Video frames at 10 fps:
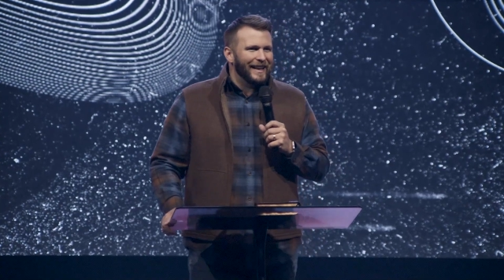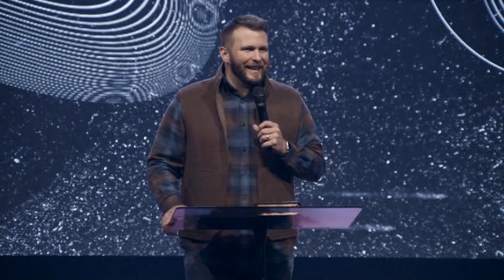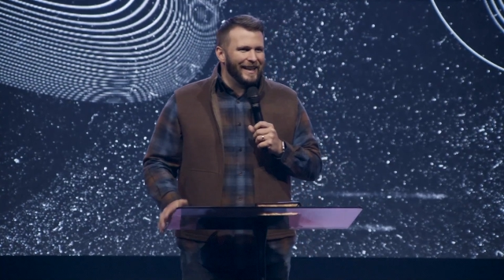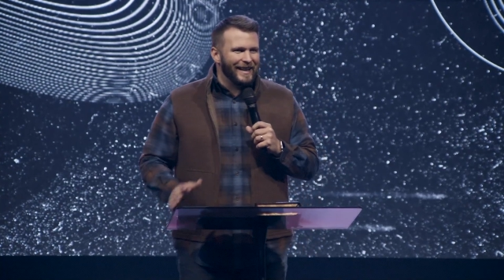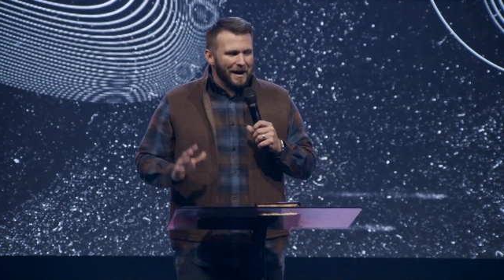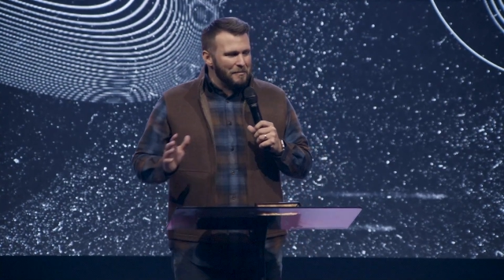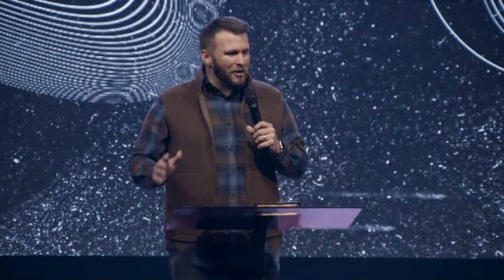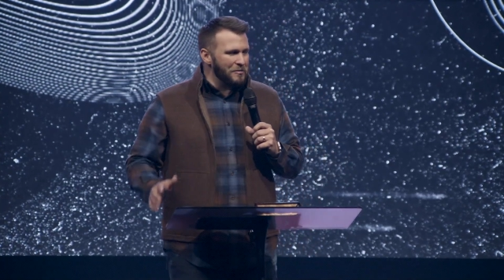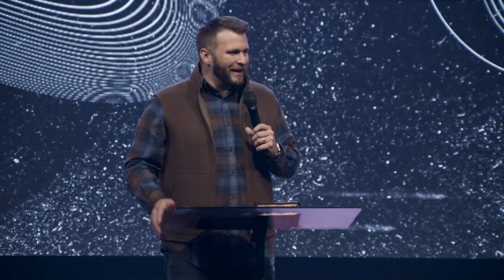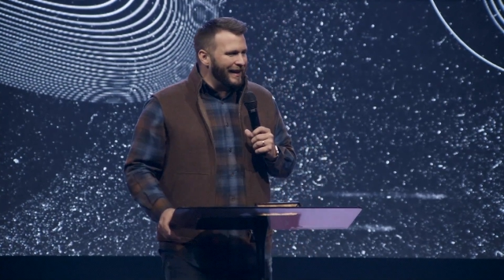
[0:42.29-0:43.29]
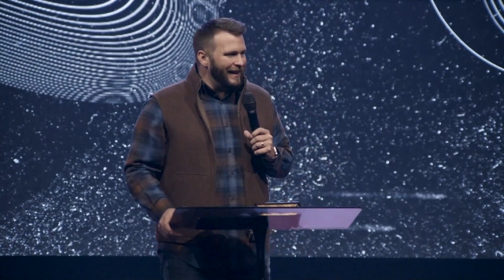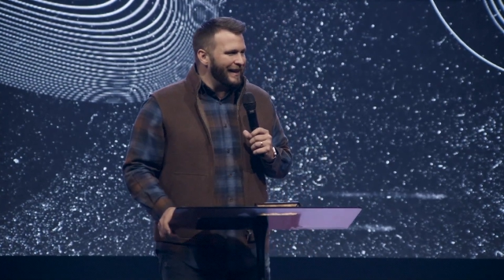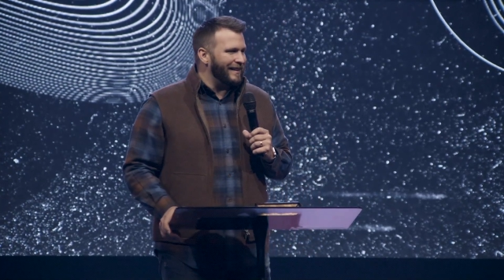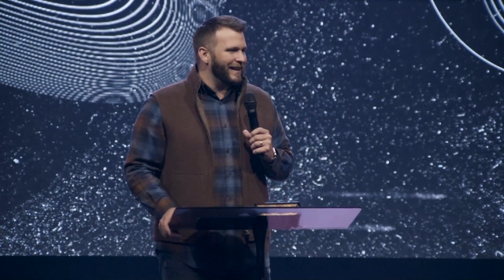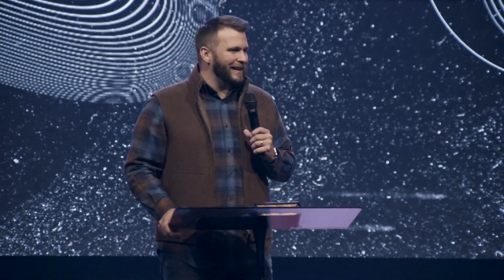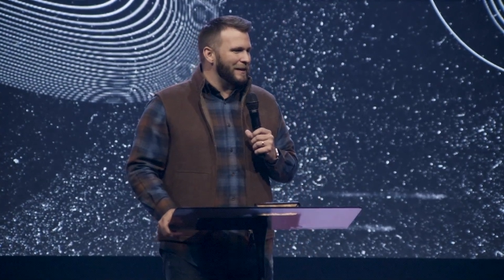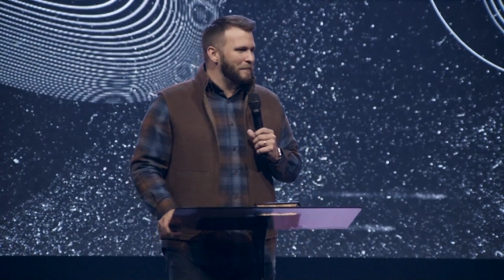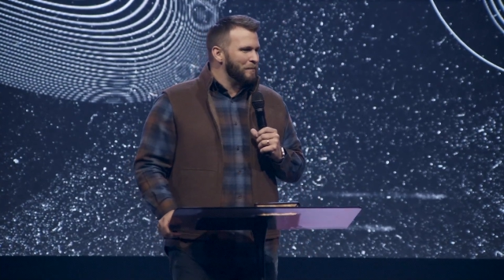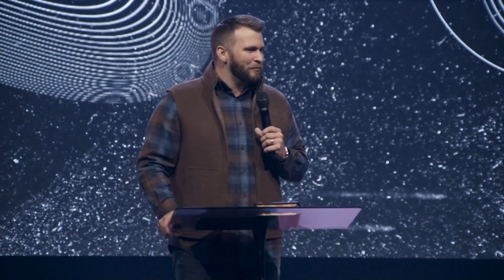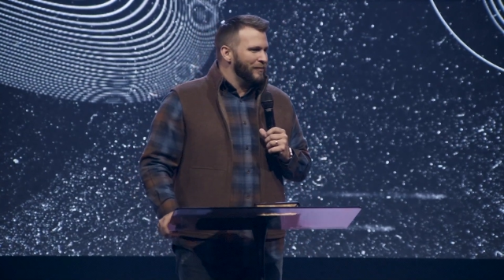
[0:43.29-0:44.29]
And in that moment,
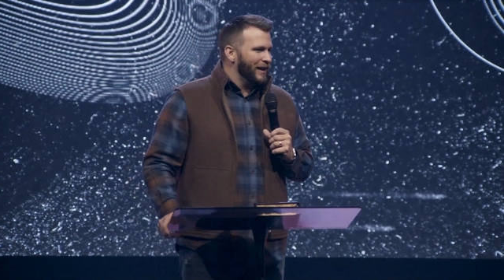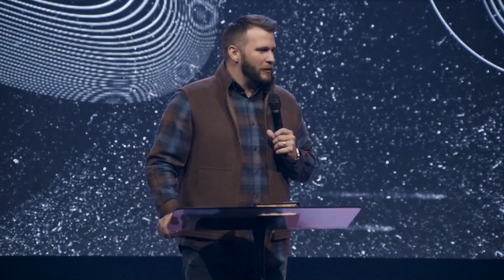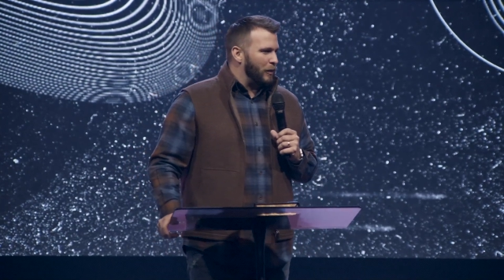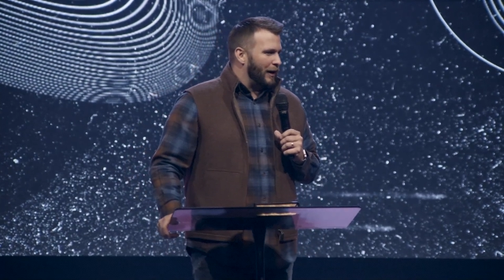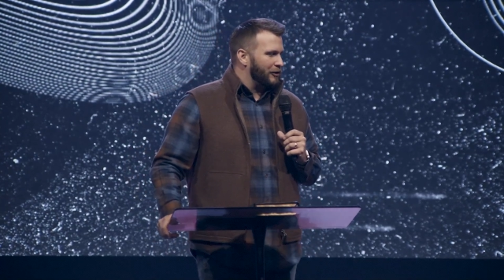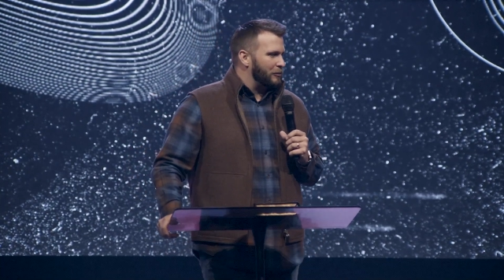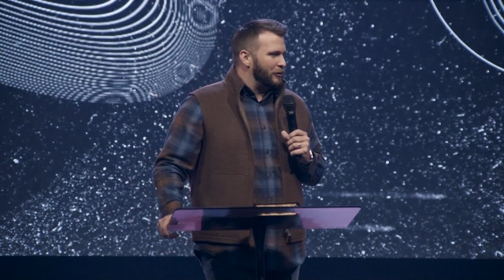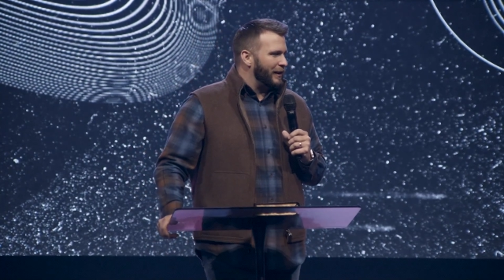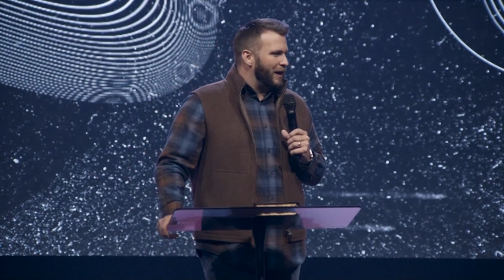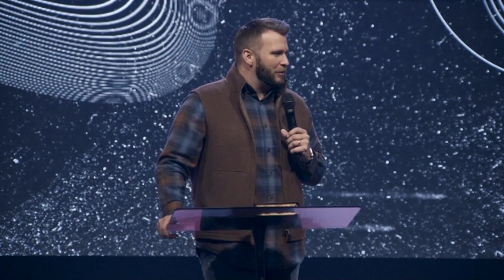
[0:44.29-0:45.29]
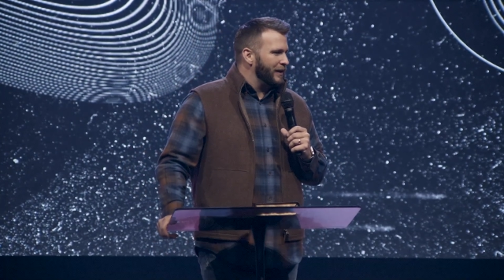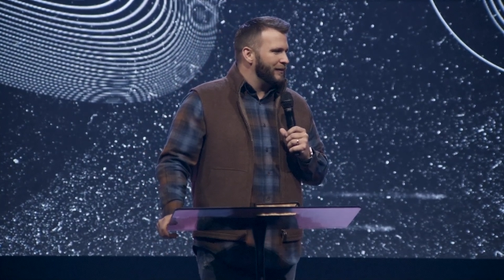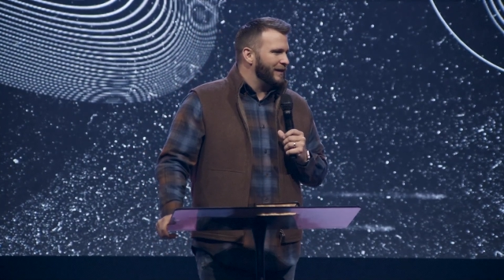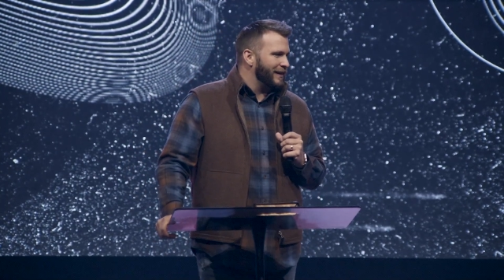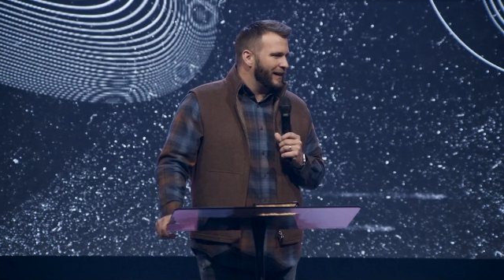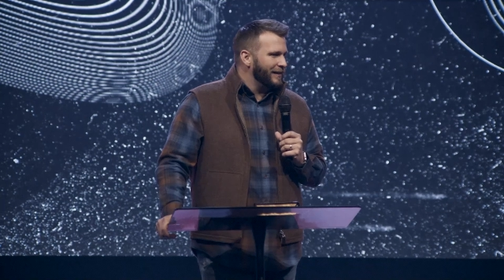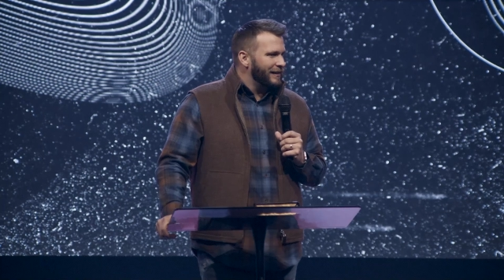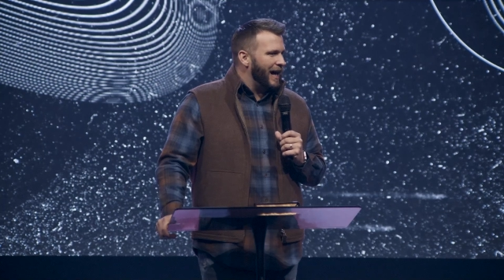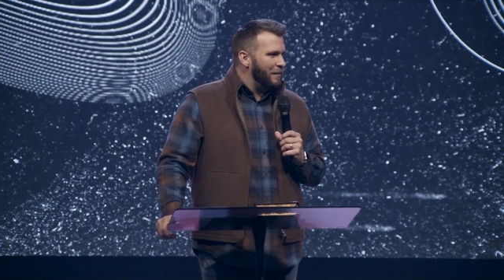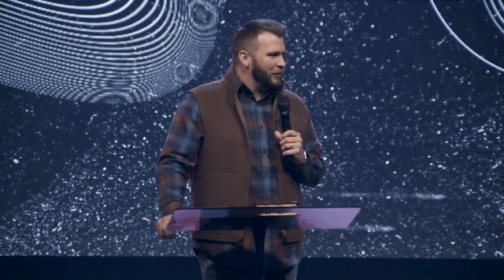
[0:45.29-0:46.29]
anything is possible. And I believe that that is
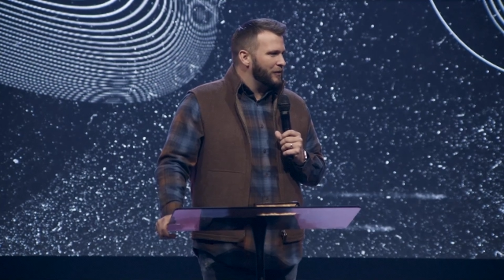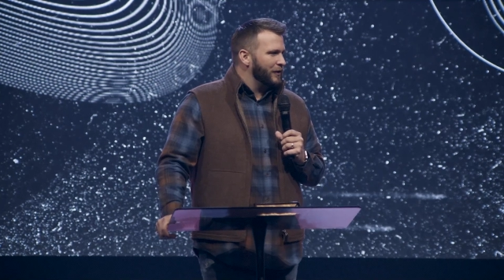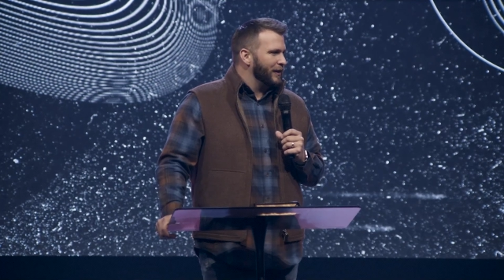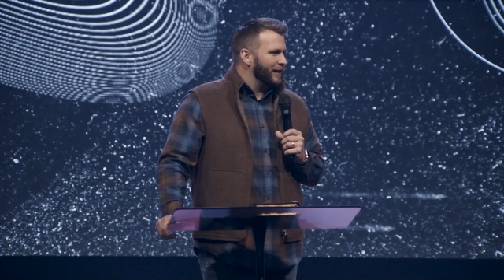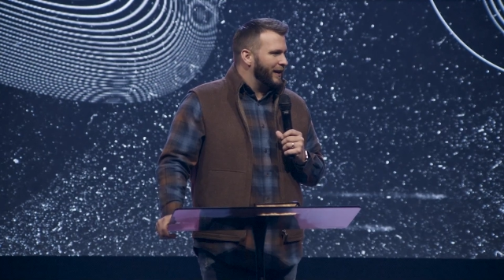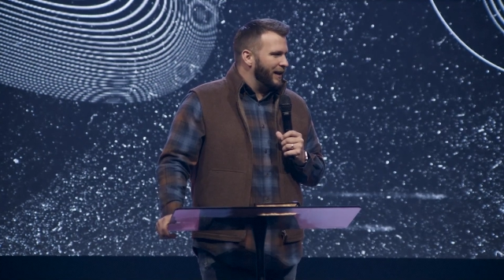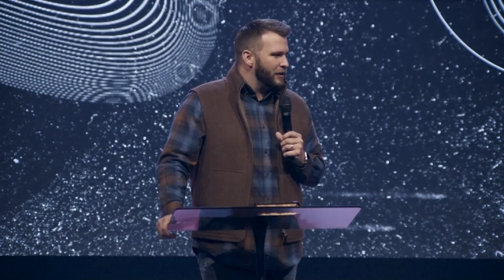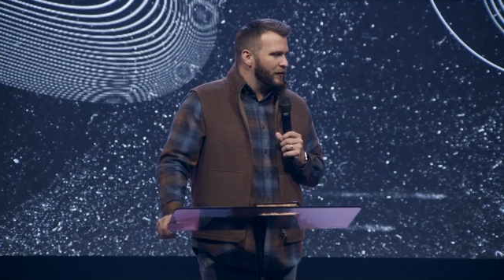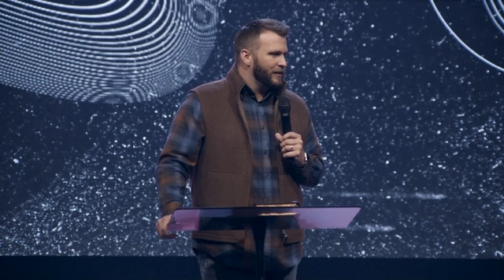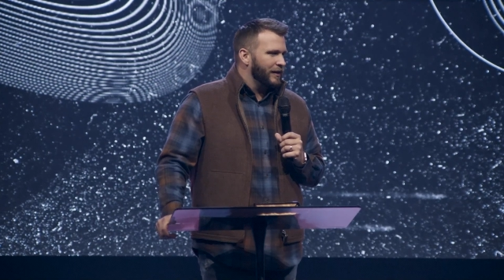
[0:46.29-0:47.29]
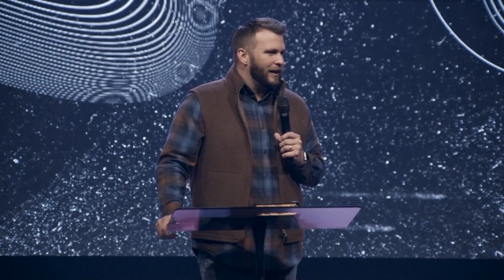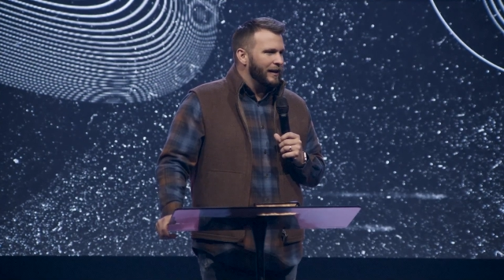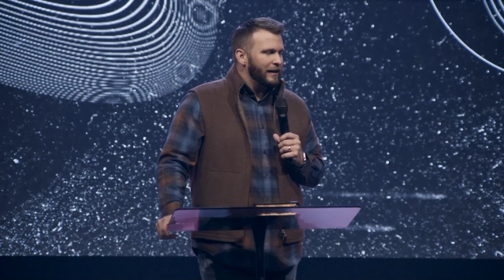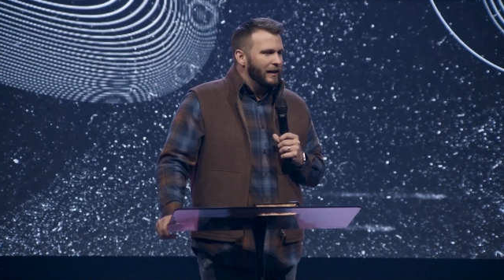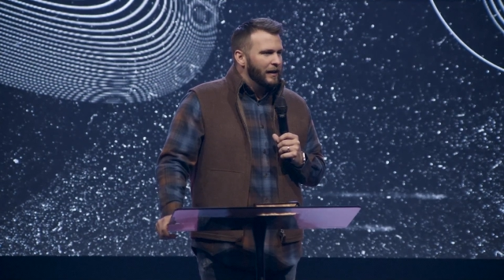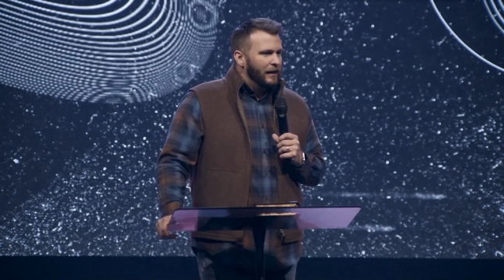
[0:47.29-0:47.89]
the atmosphere and the case for tonight.